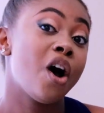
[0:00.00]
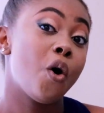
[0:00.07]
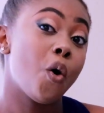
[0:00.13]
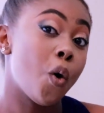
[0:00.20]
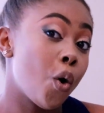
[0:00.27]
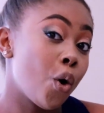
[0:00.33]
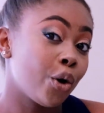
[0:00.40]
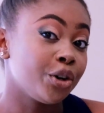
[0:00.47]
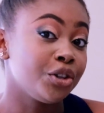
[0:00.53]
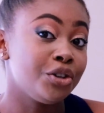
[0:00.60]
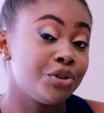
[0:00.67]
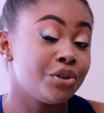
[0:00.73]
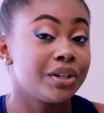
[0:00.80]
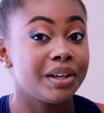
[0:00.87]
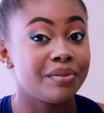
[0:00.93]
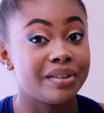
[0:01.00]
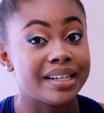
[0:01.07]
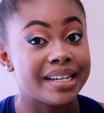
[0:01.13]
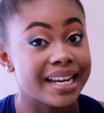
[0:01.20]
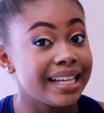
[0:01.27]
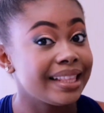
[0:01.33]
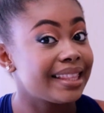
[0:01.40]
or you don't even
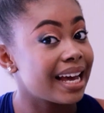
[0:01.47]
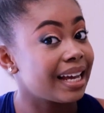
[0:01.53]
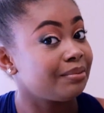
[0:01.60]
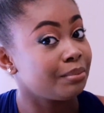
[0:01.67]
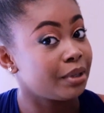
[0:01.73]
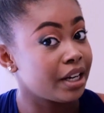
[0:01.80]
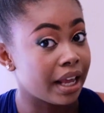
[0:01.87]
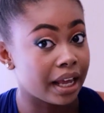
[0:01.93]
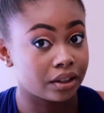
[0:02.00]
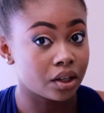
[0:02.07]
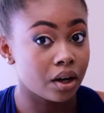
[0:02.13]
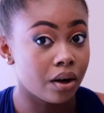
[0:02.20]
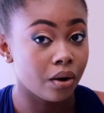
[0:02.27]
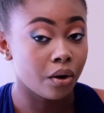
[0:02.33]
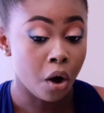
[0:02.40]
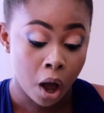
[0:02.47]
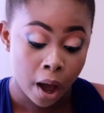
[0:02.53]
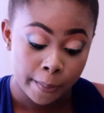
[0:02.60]
need that money at all.